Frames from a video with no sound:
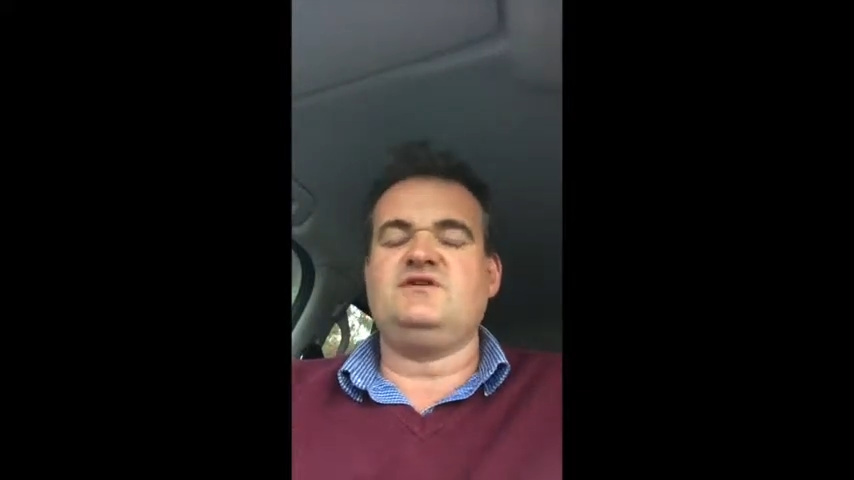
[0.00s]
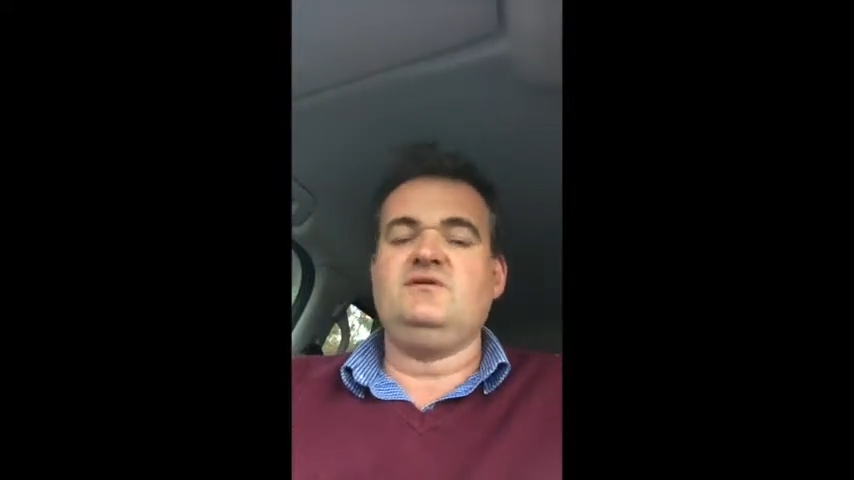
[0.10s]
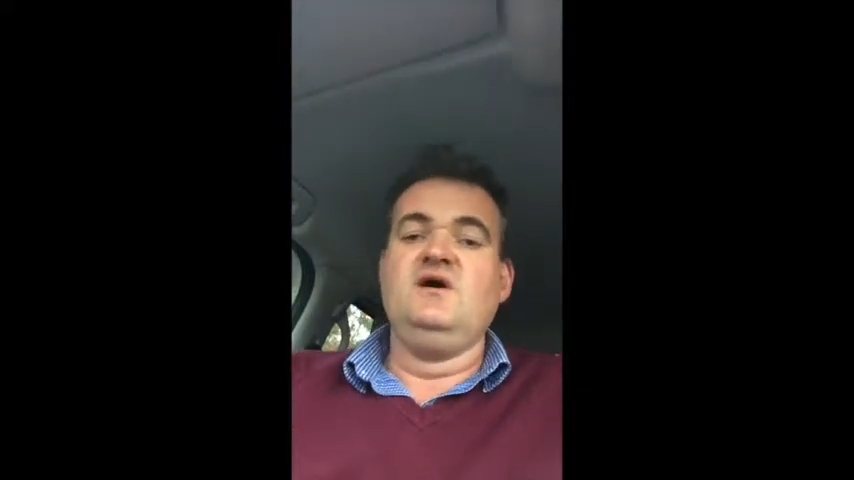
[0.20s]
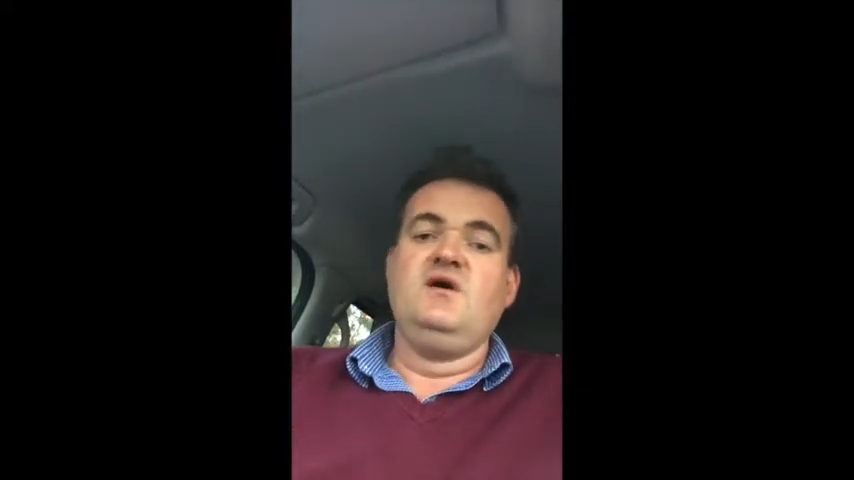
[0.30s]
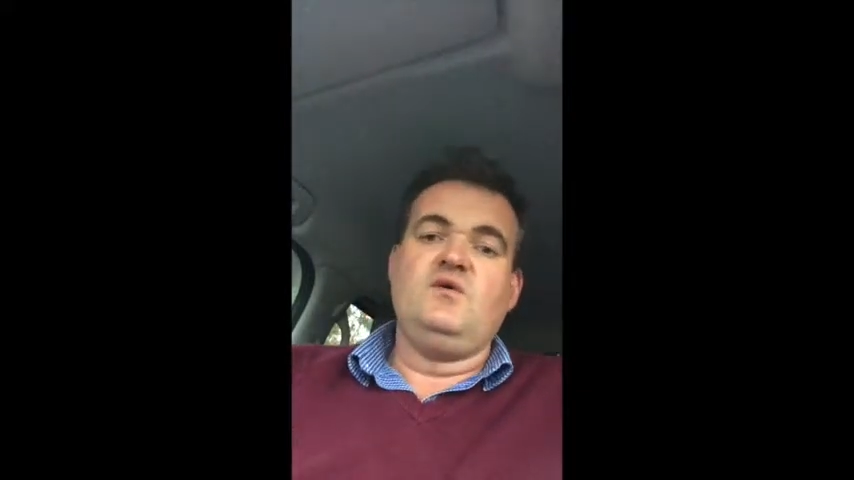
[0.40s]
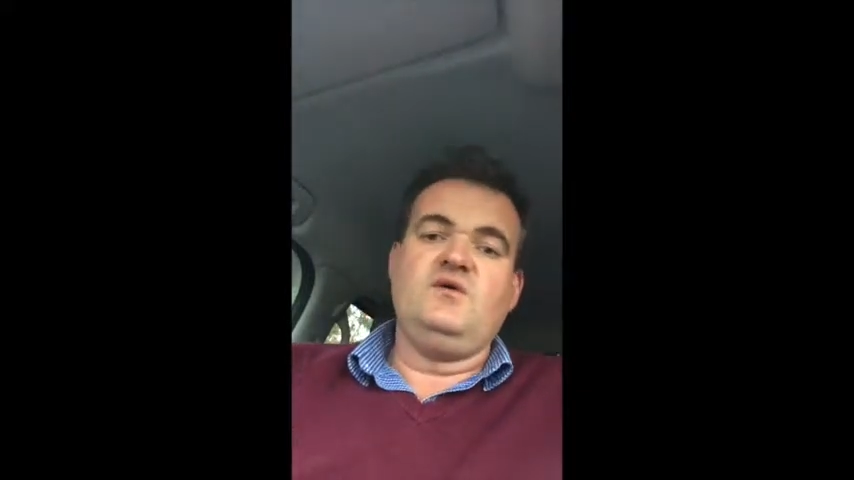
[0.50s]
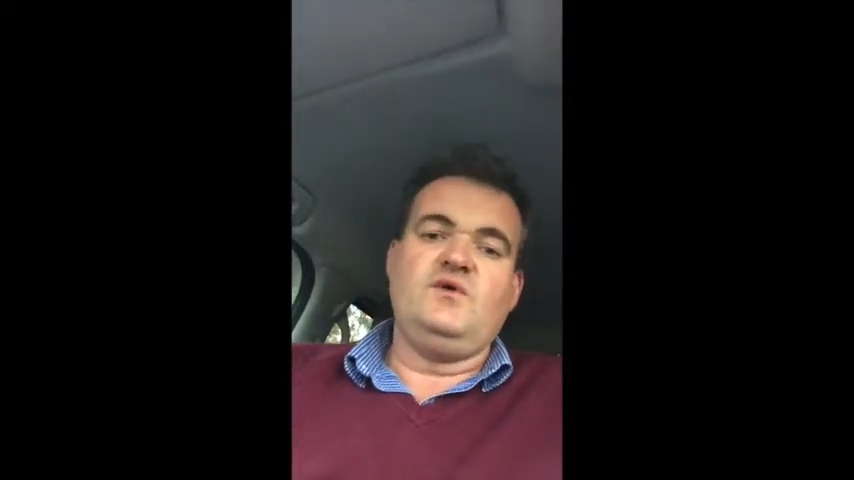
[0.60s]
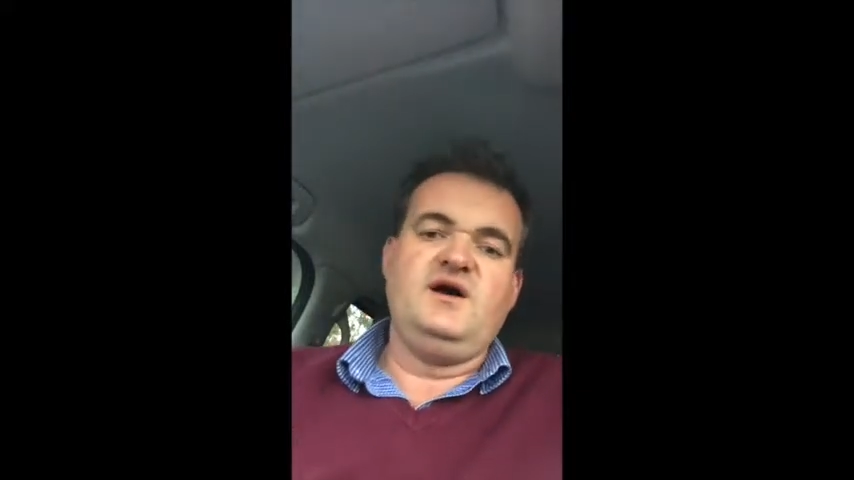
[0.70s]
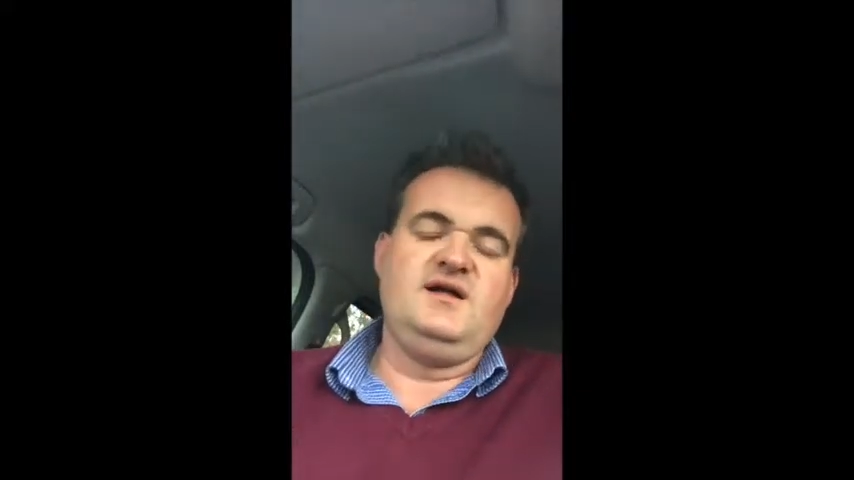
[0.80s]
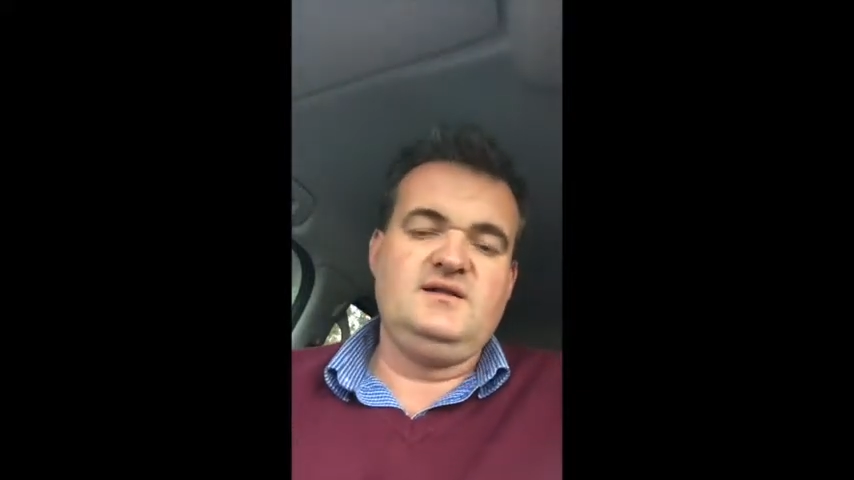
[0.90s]
so went
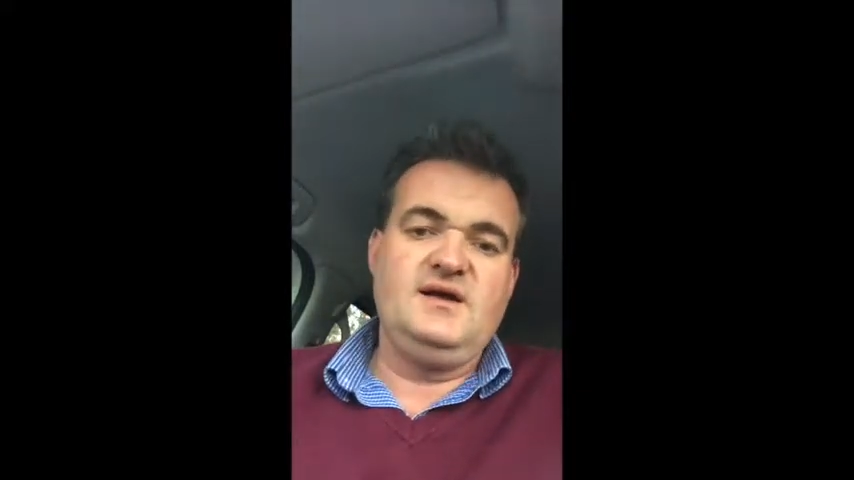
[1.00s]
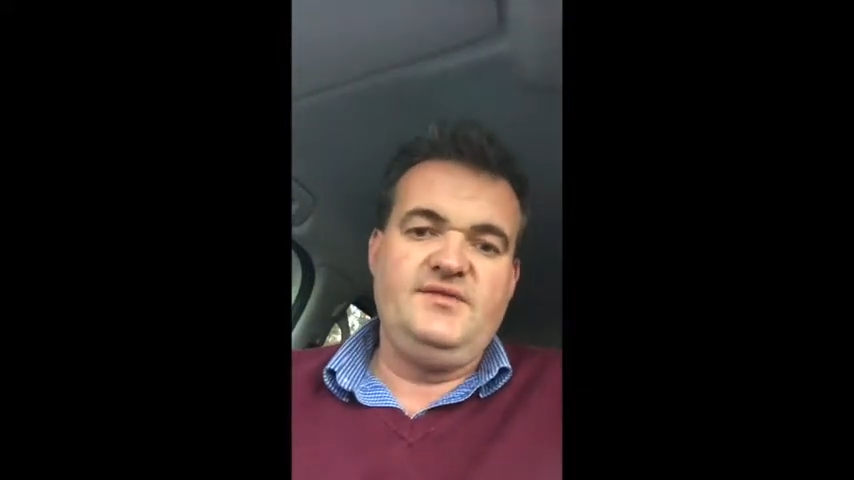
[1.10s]
well,